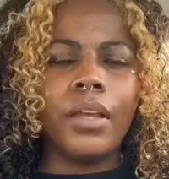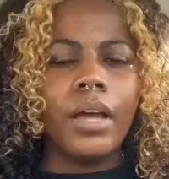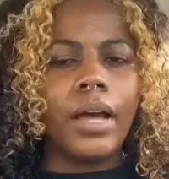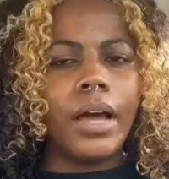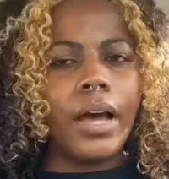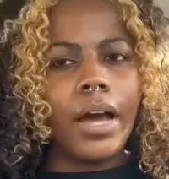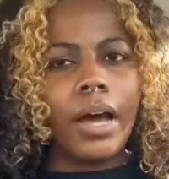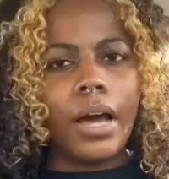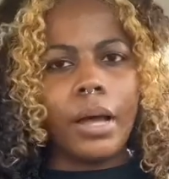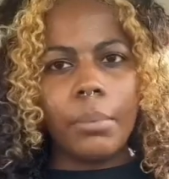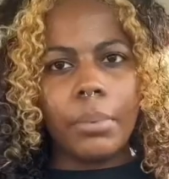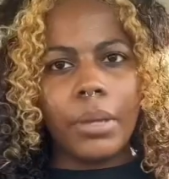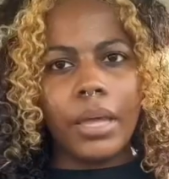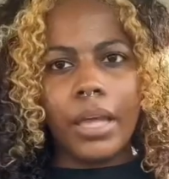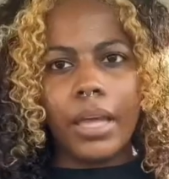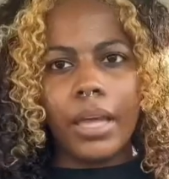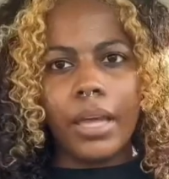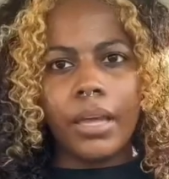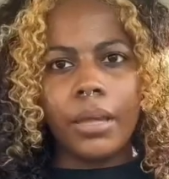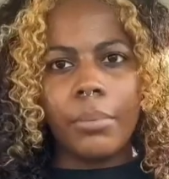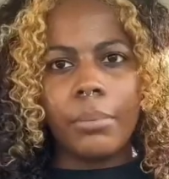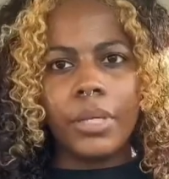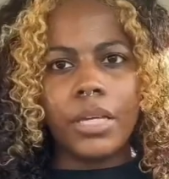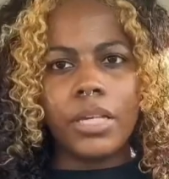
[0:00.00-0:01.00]

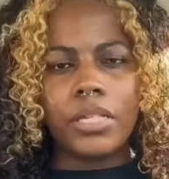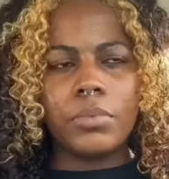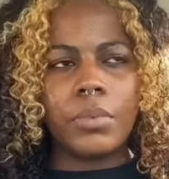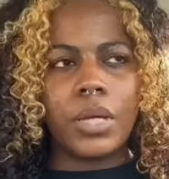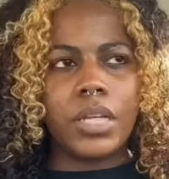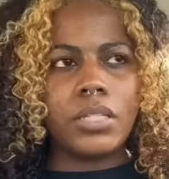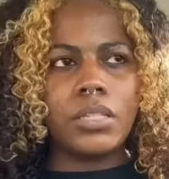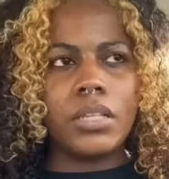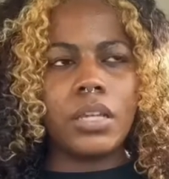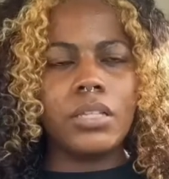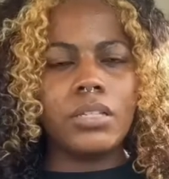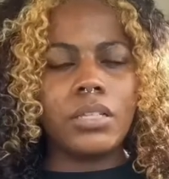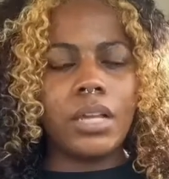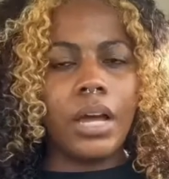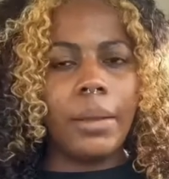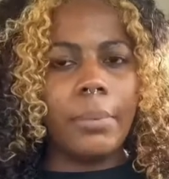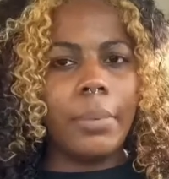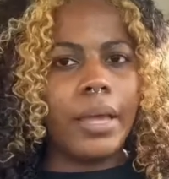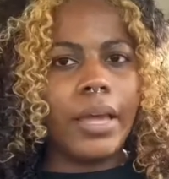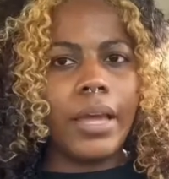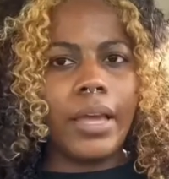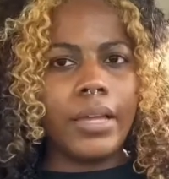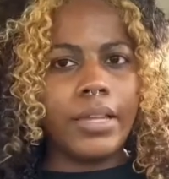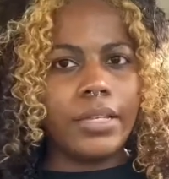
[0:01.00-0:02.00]
iPad because my son's
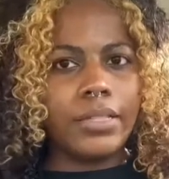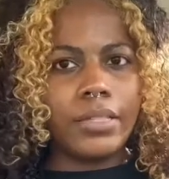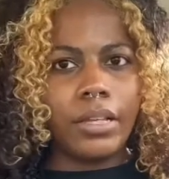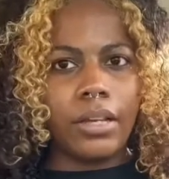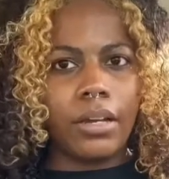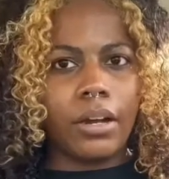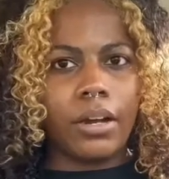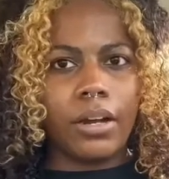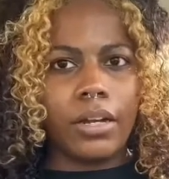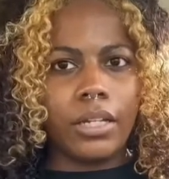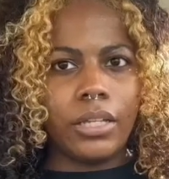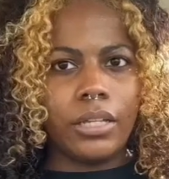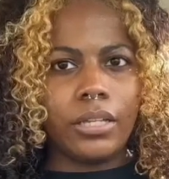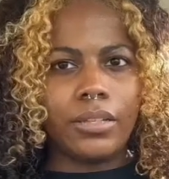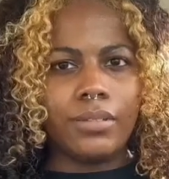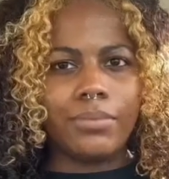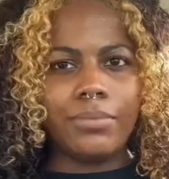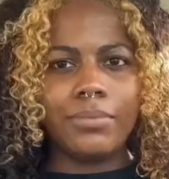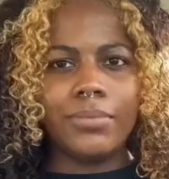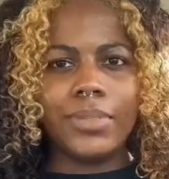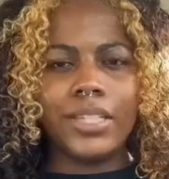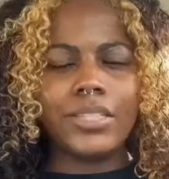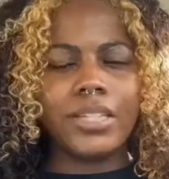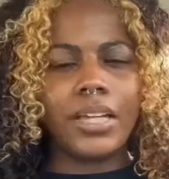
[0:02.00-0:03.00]
iPad is like already
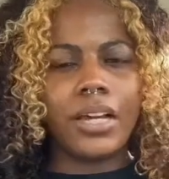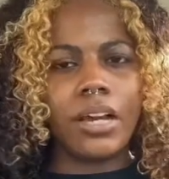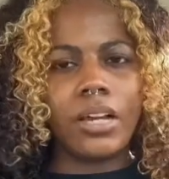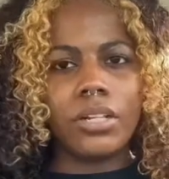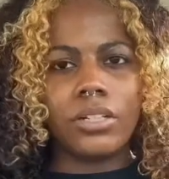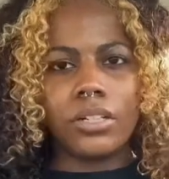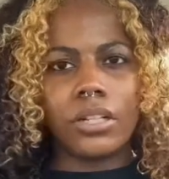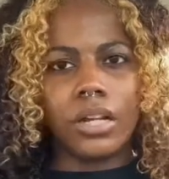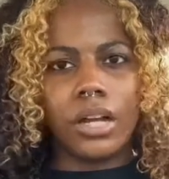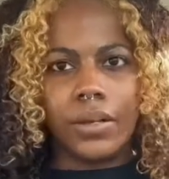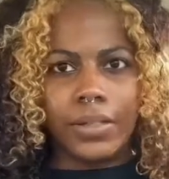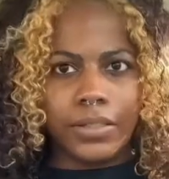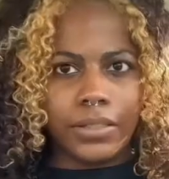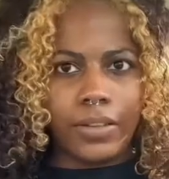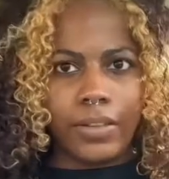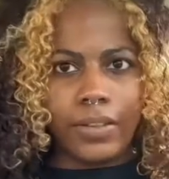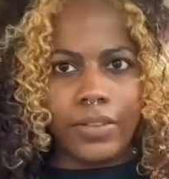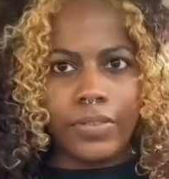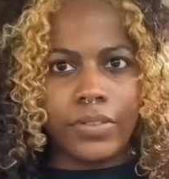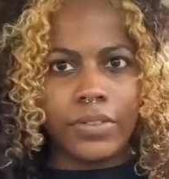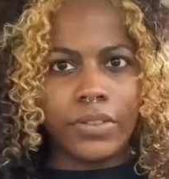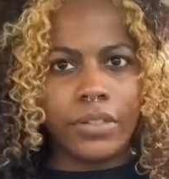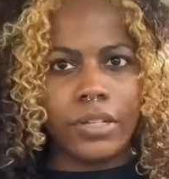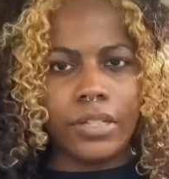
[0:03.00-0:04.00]
it's like a hundred dollars
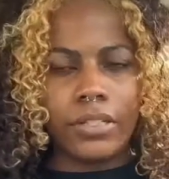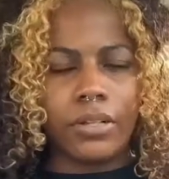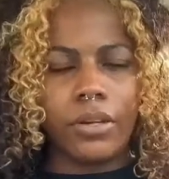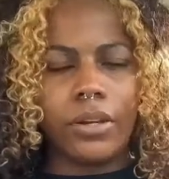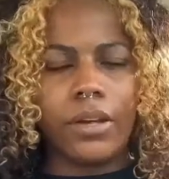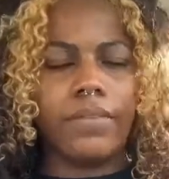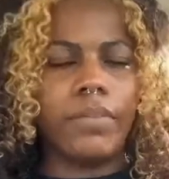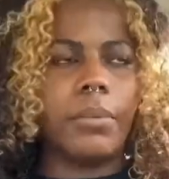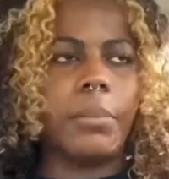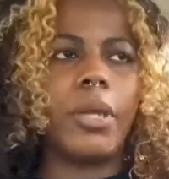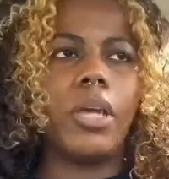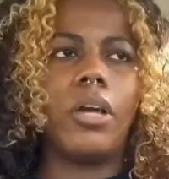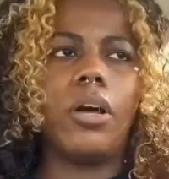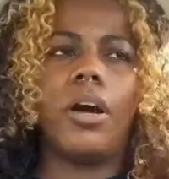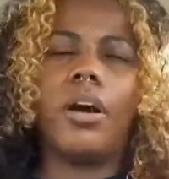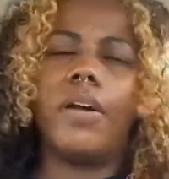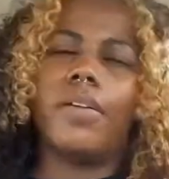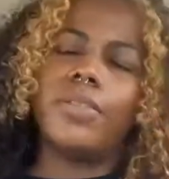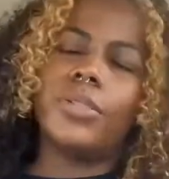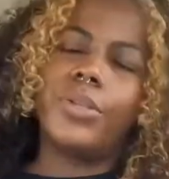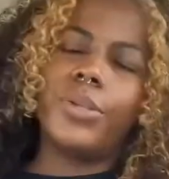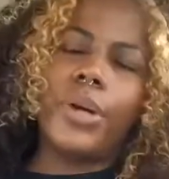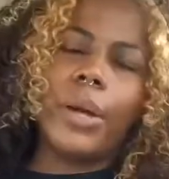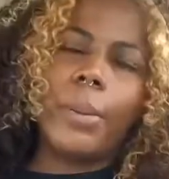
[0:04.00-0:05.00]
left so that's all I have to pay off
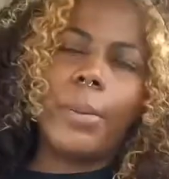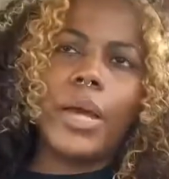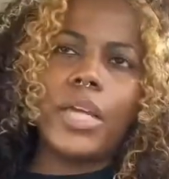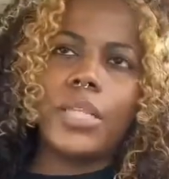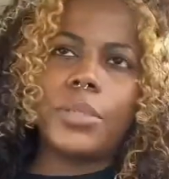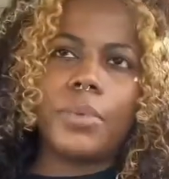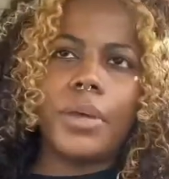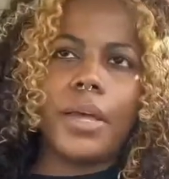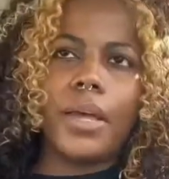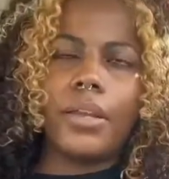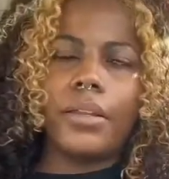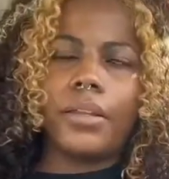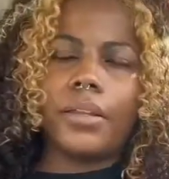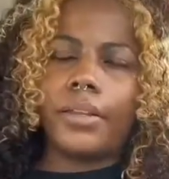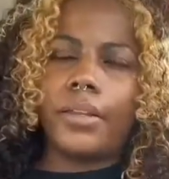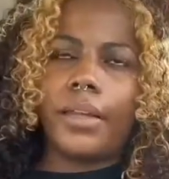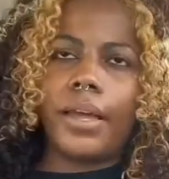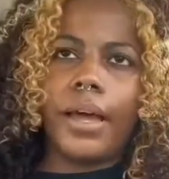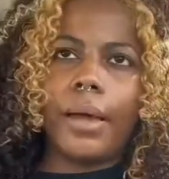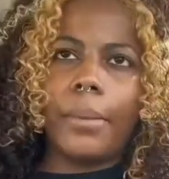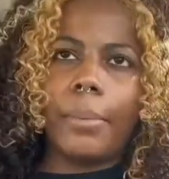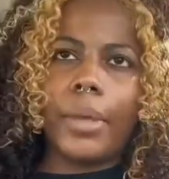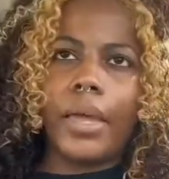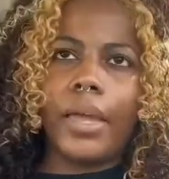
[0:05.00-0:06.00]
so I might as well add another
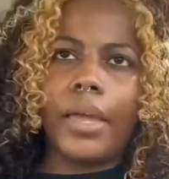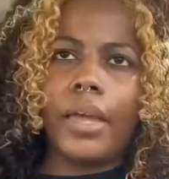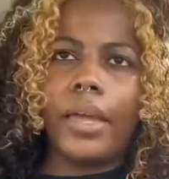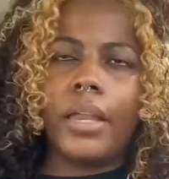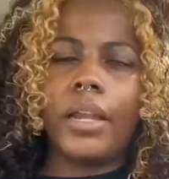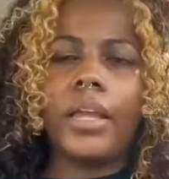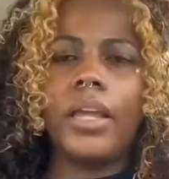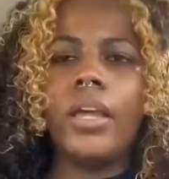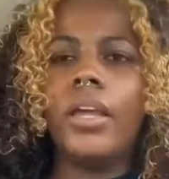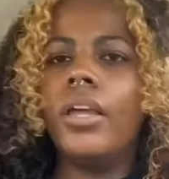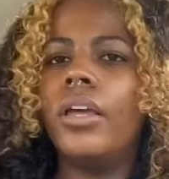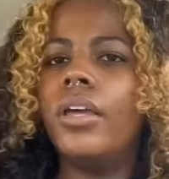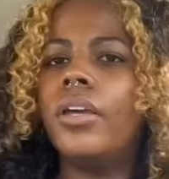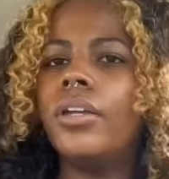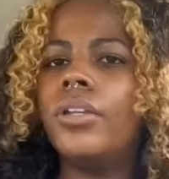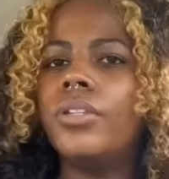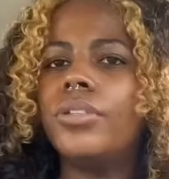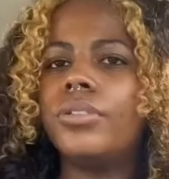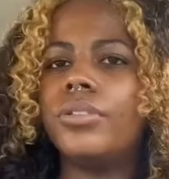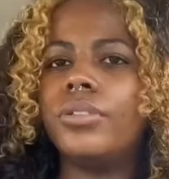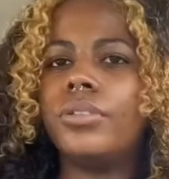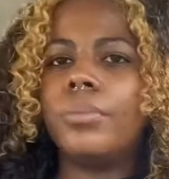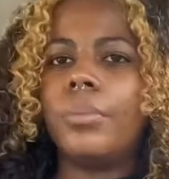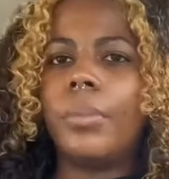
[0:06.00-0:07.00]
iPad
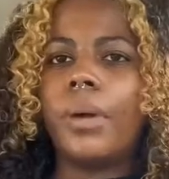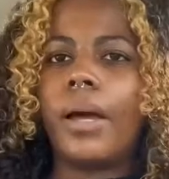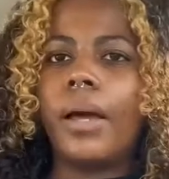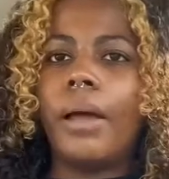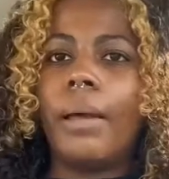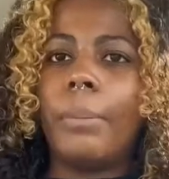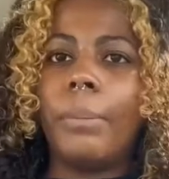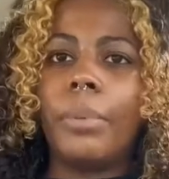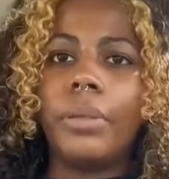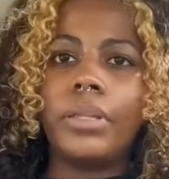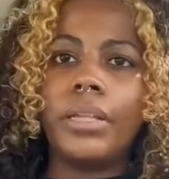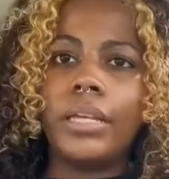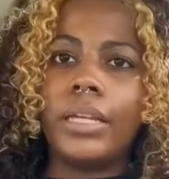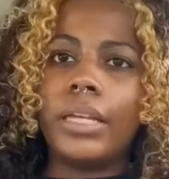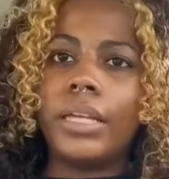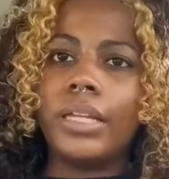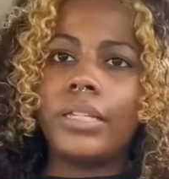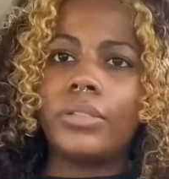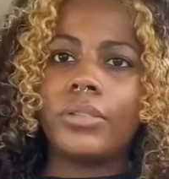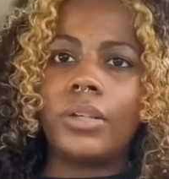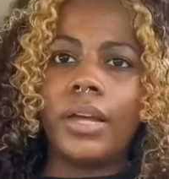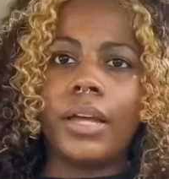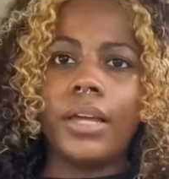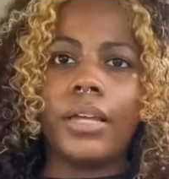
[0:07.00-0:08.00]
to my plan
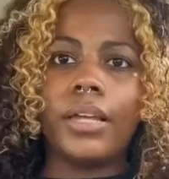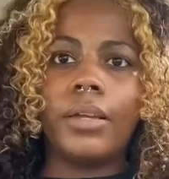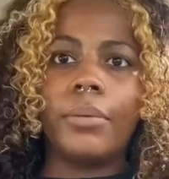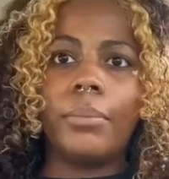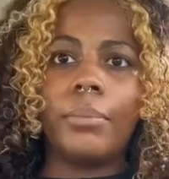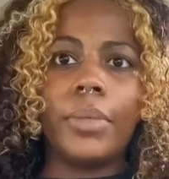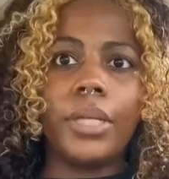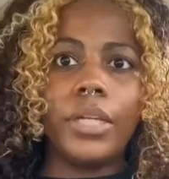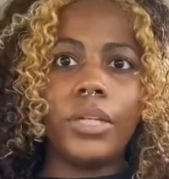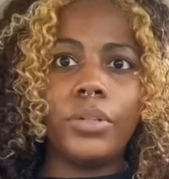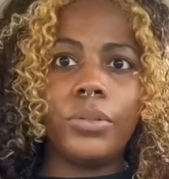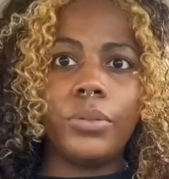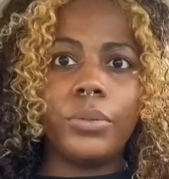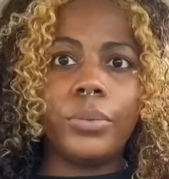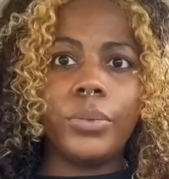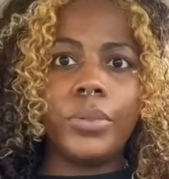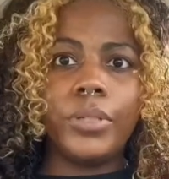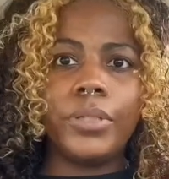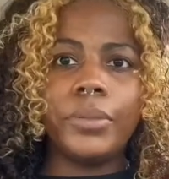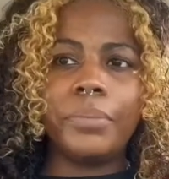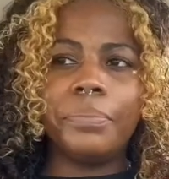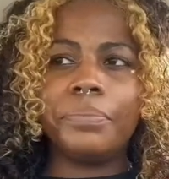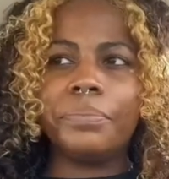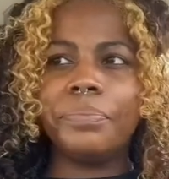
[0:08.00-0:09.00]
so I can get me a new
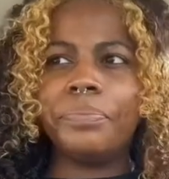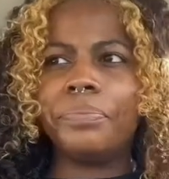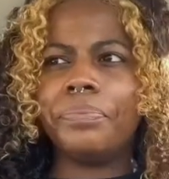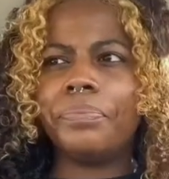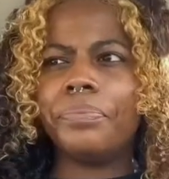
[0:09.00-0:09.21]
one